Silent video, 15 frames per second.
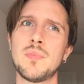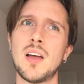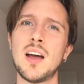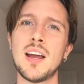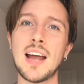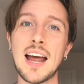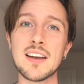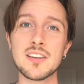I
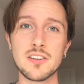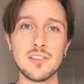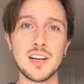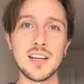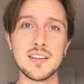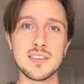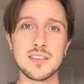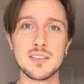had
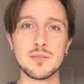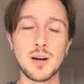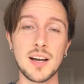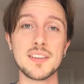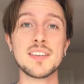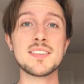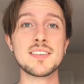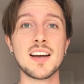agreed, well, I
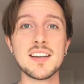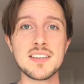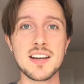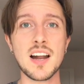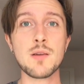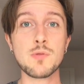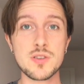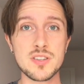decided
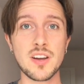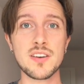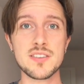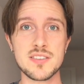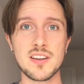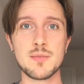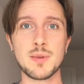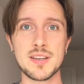I was going to
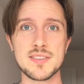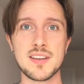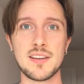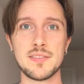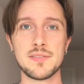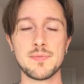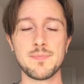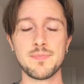do it
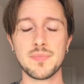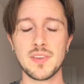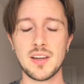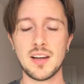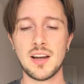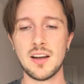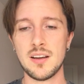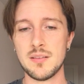myself.
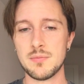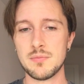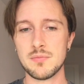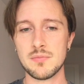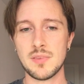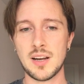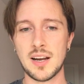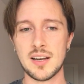
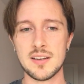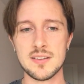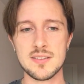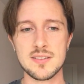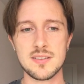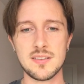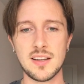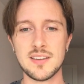And
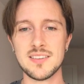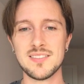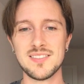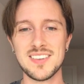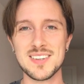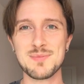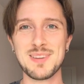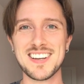then
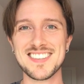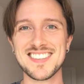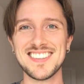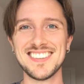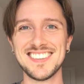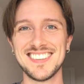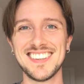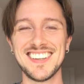this person
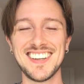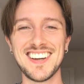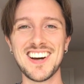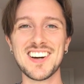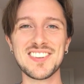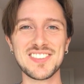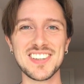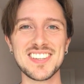
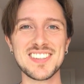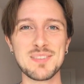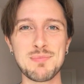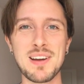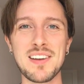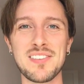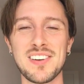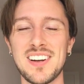offered to
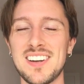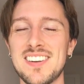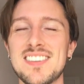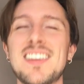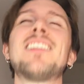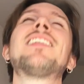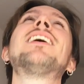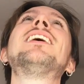pay for it. I was
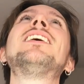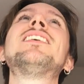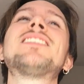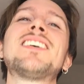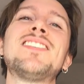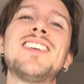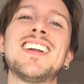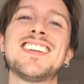like, thank you
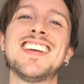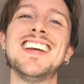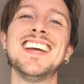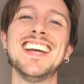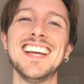so much.